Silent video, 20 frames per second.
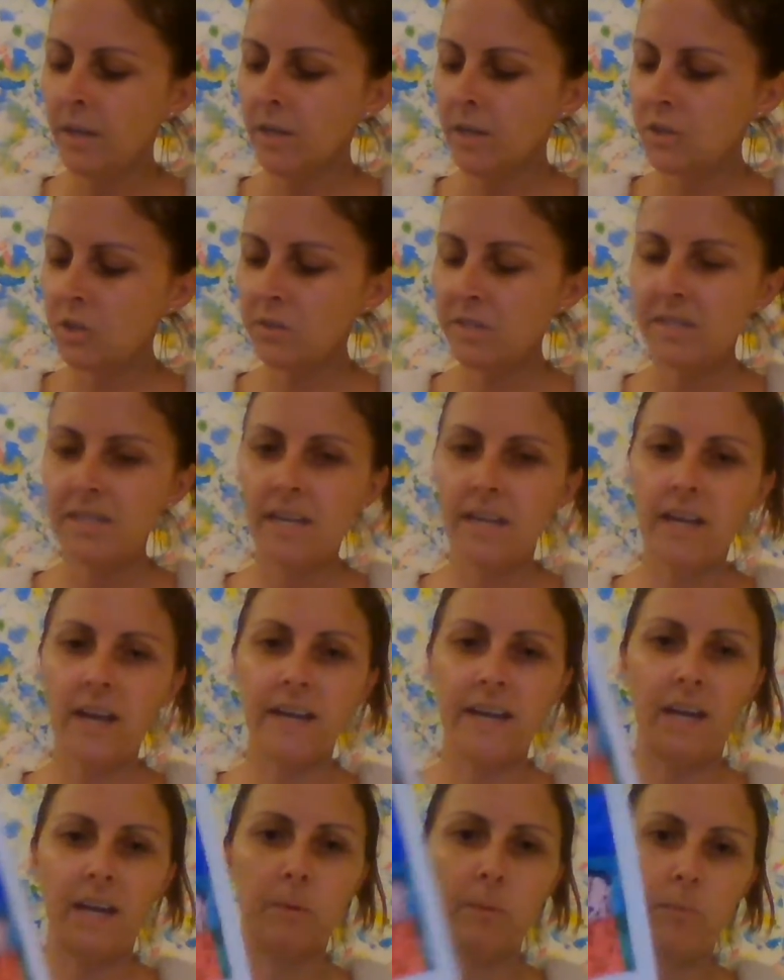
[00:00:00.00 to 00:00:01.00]
So instead,
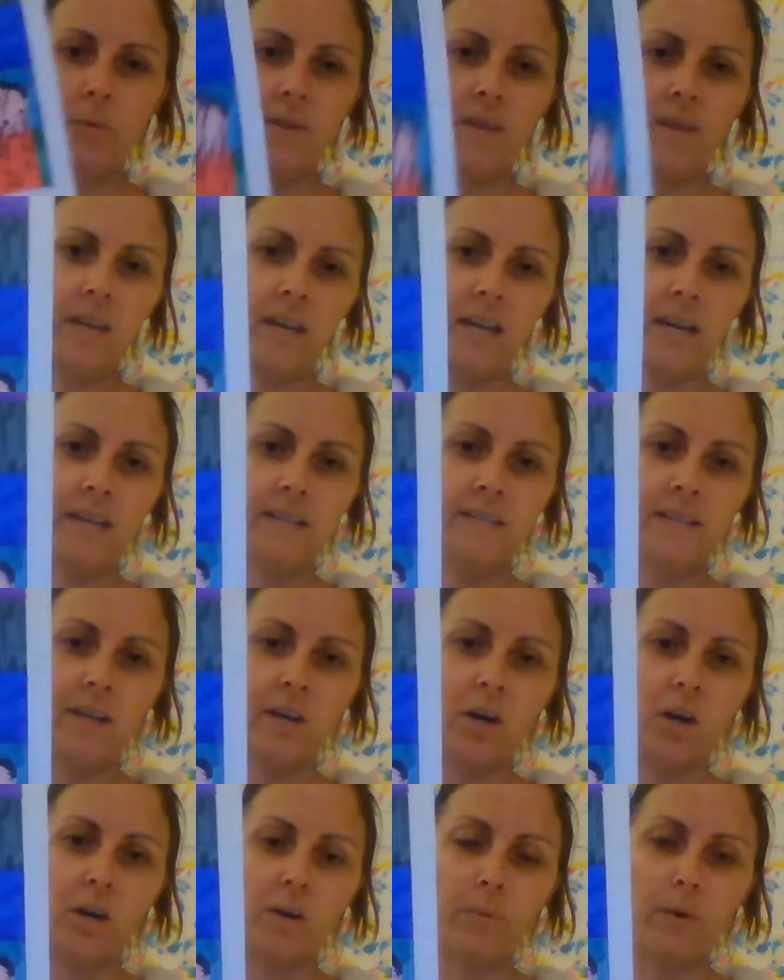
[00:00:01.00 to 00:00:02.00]
I came up with an easy
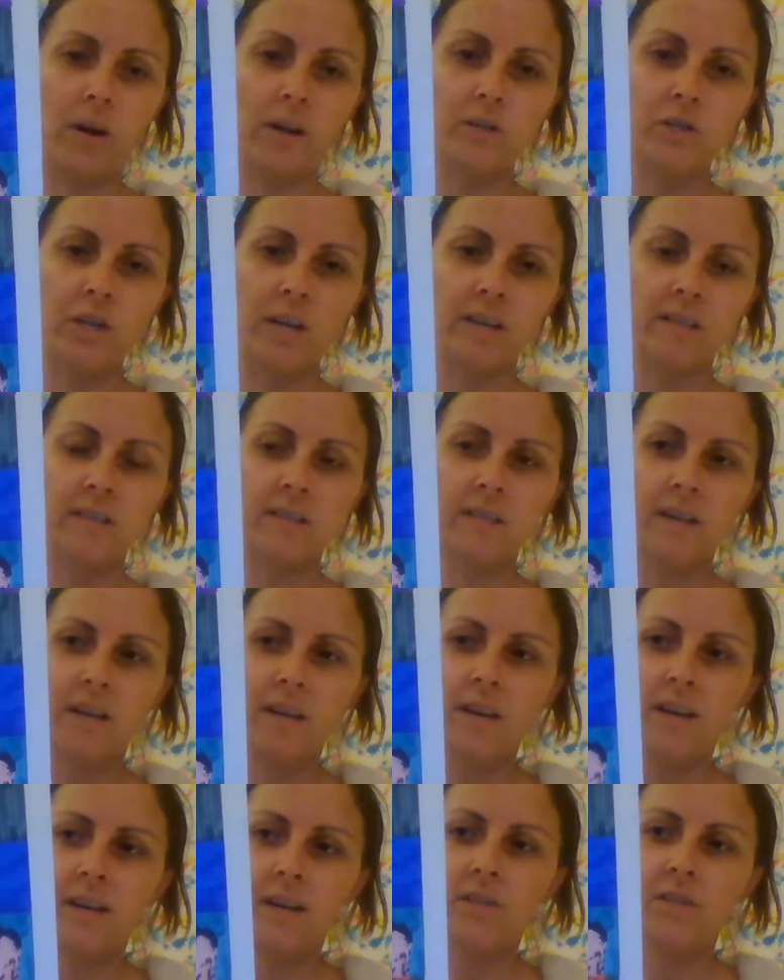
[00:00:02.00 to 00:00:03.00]
art project.
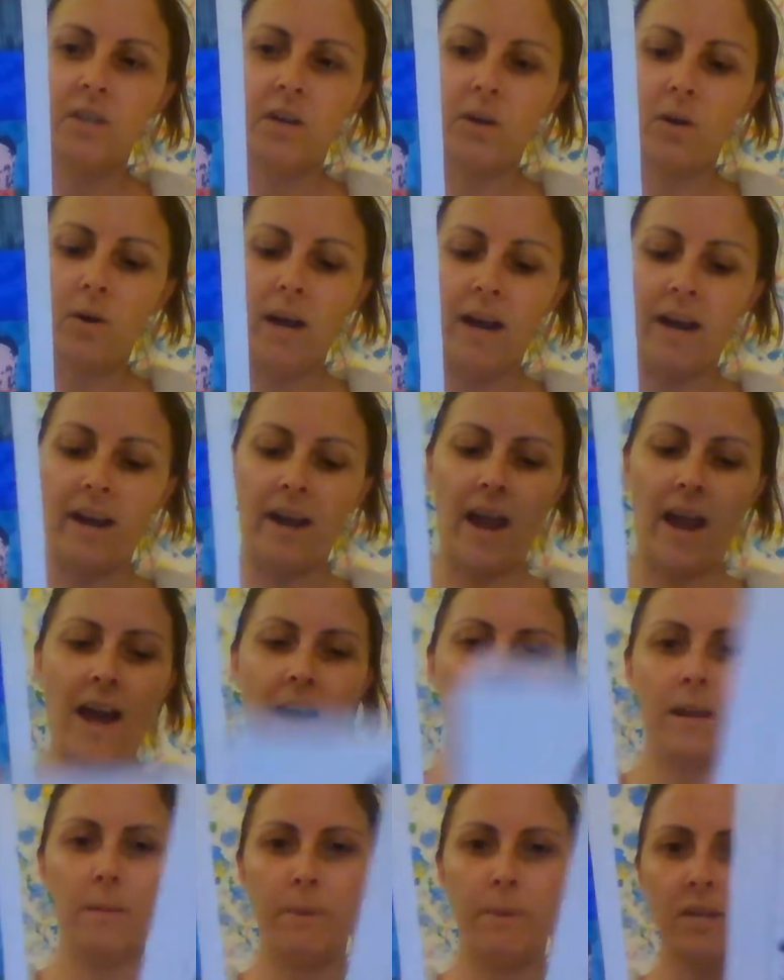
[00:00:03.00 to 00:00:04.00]
So I
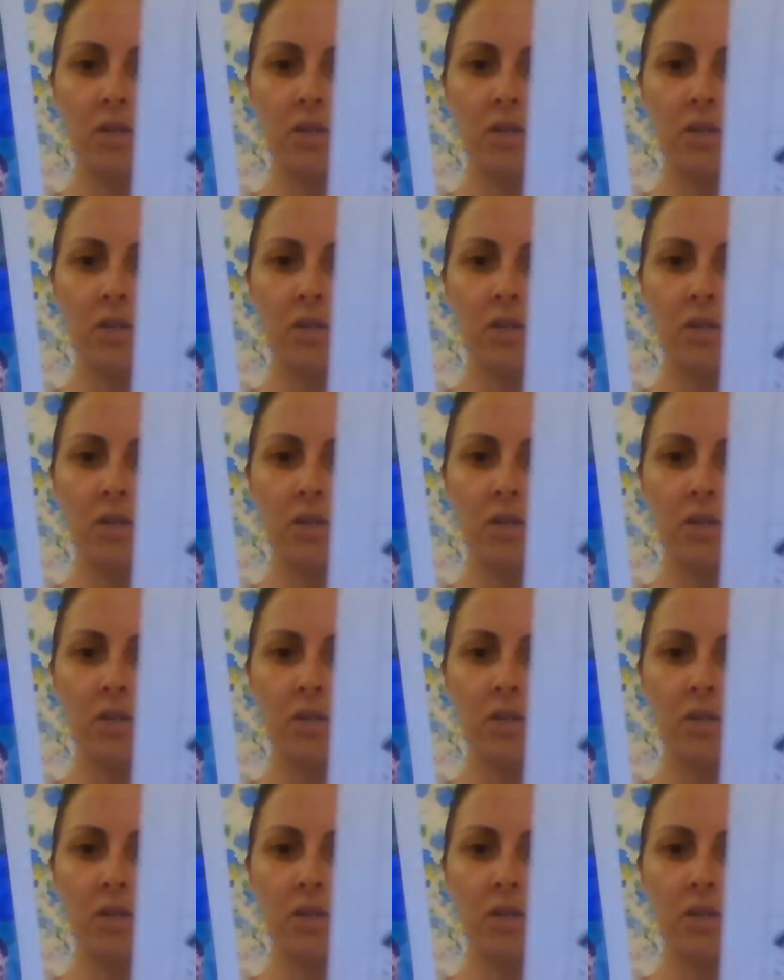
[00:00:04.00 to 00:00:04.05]
had a